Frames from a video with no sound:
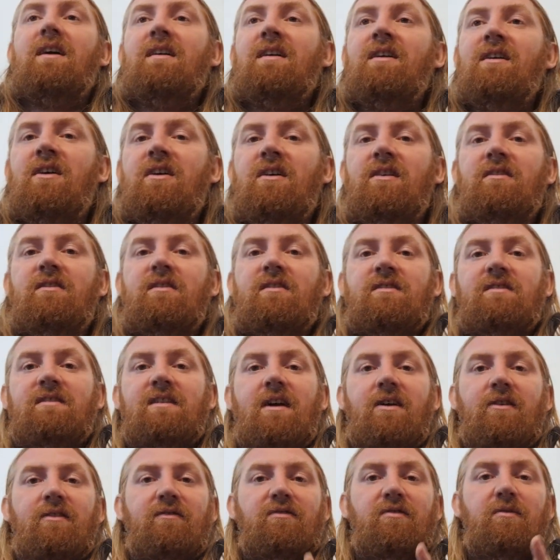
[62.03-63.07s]
I heard the
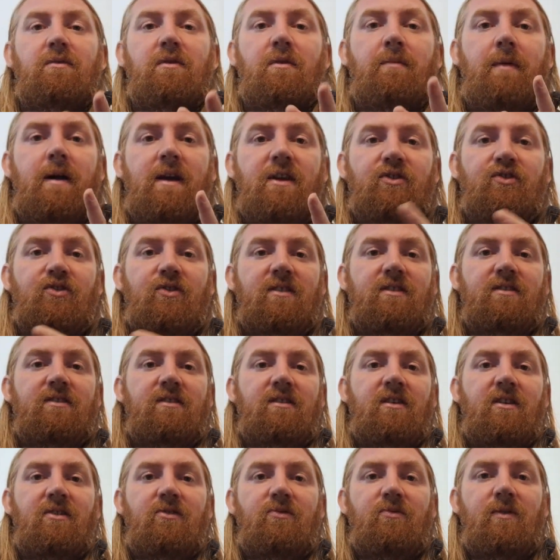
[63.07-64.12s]
sound from the Matrix. You
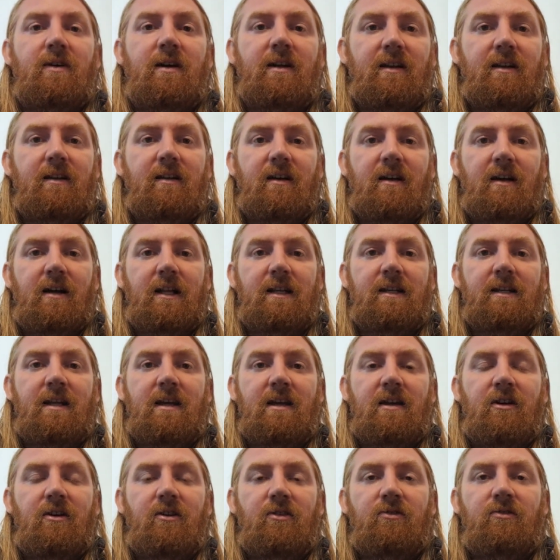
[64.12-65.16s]
know when uh,
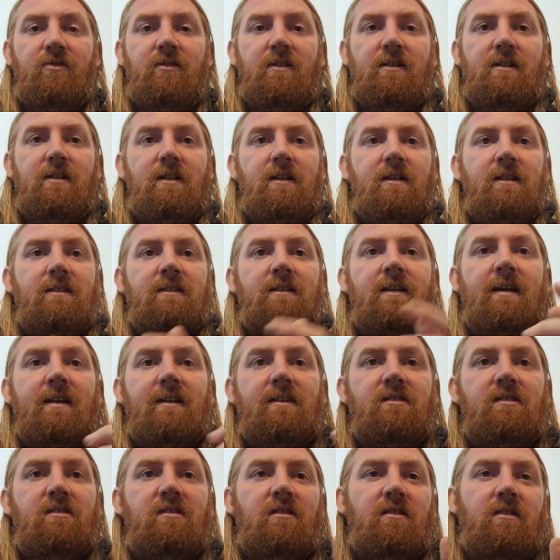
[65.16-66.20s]
Neo
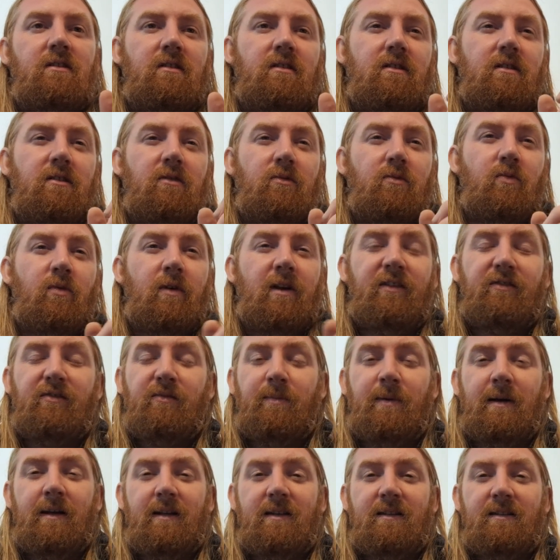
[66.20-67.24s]
takes the whatever
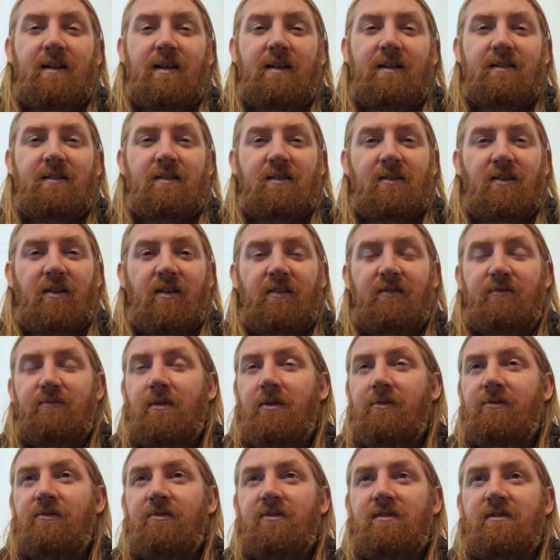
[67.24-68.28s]
pill he takes. I can't even
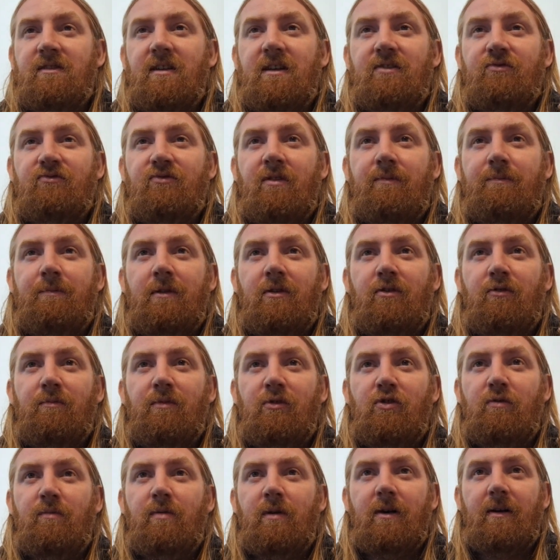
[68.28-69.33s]
remember. He takes red pill or
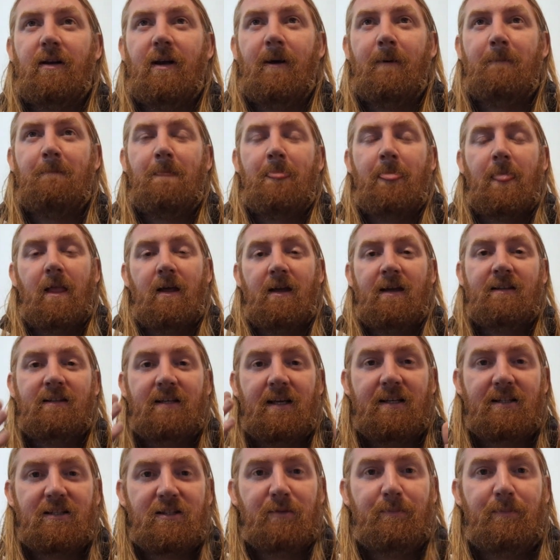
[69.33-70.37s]
blue pill now. He
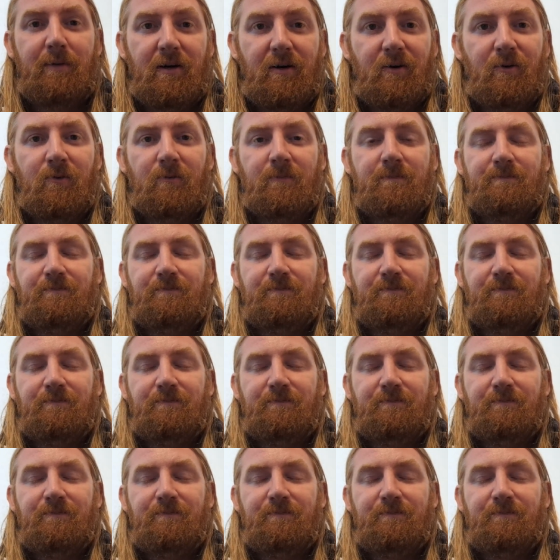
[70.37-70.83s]
takes the pill,